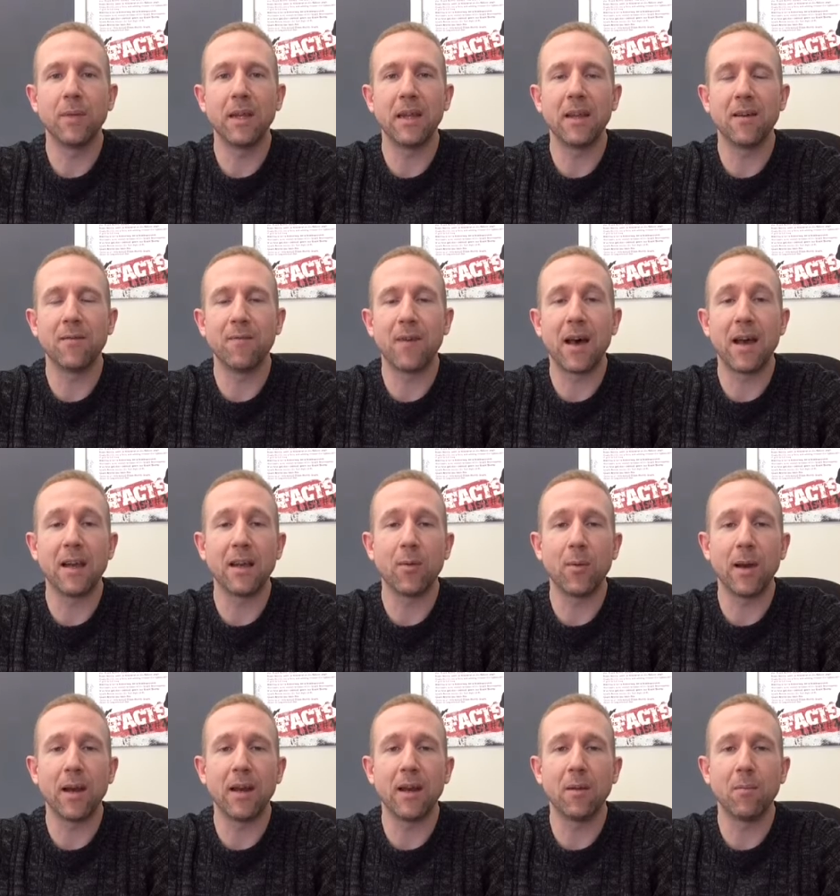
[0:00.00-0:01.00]
be
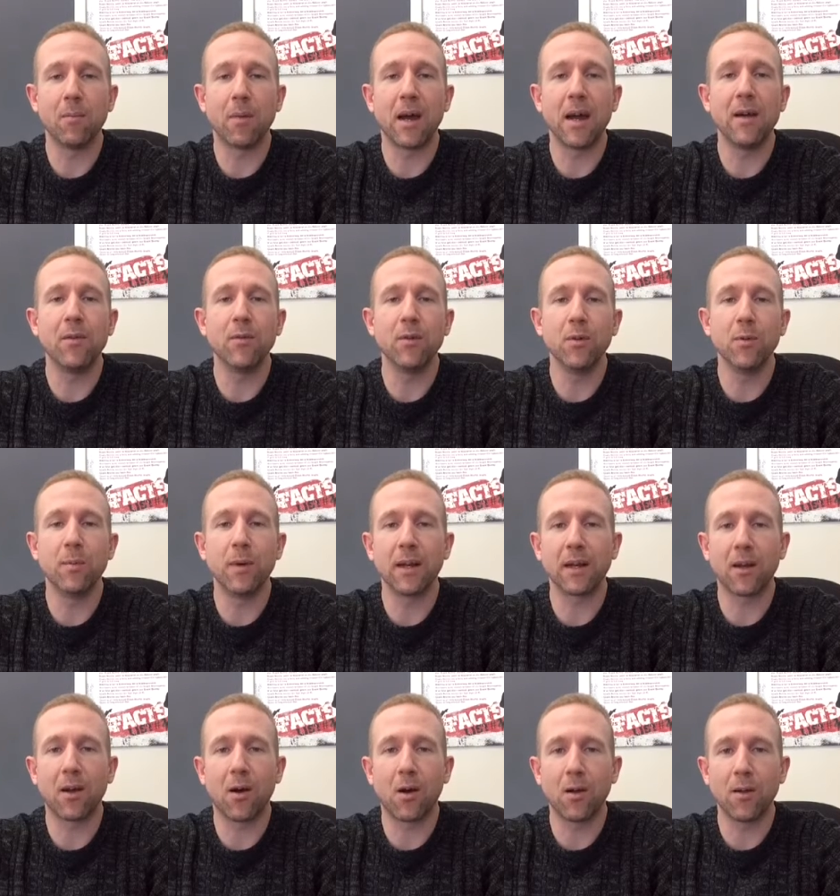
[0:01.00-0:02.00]
evaluating by
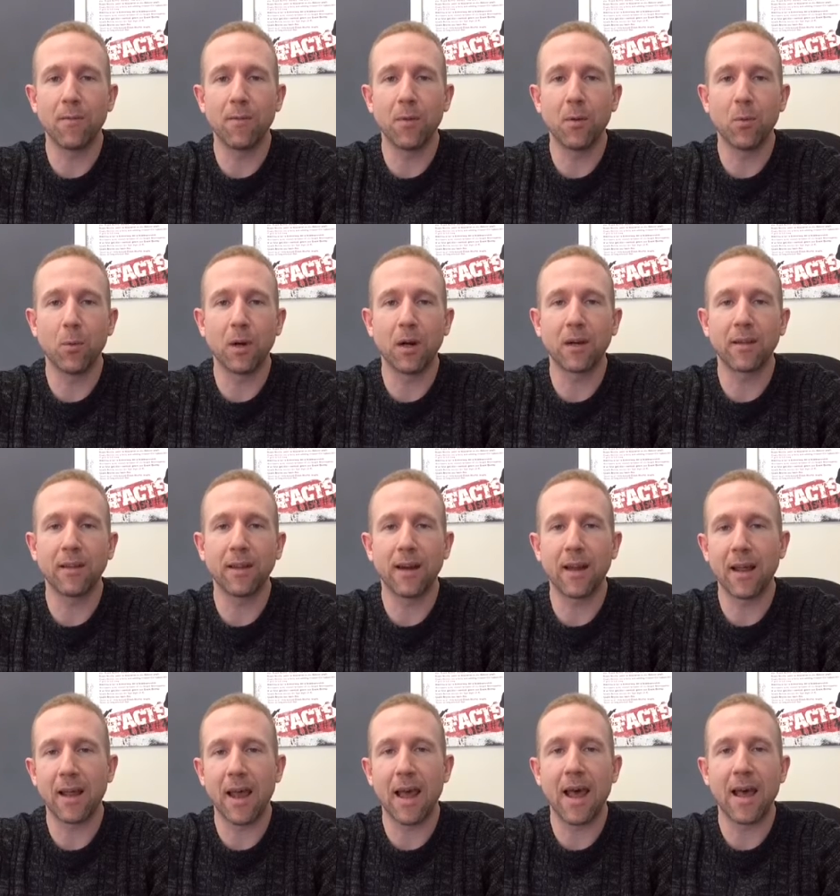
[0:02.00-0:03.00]
rubric all of the work that
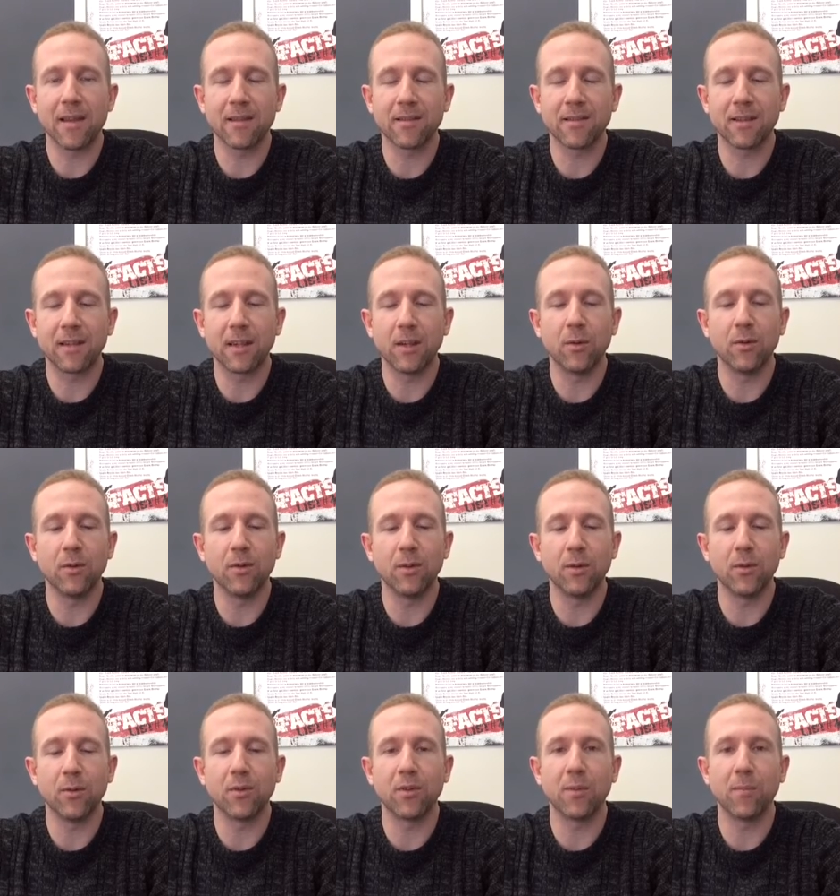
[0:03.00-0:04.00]
I ask you
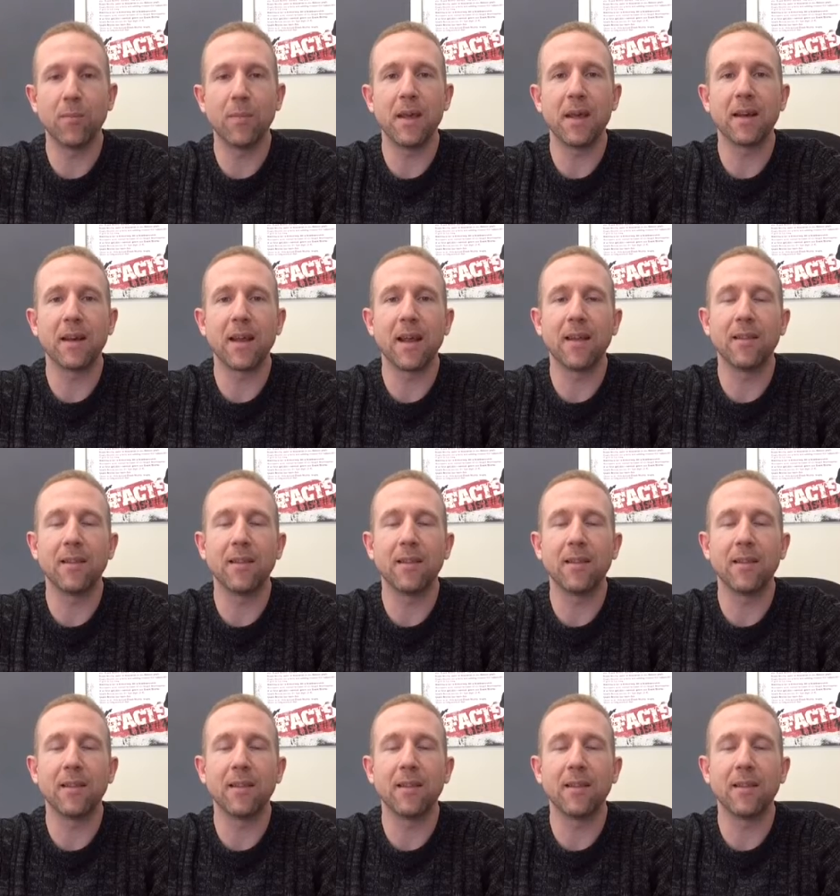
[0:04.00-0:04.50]
to submit.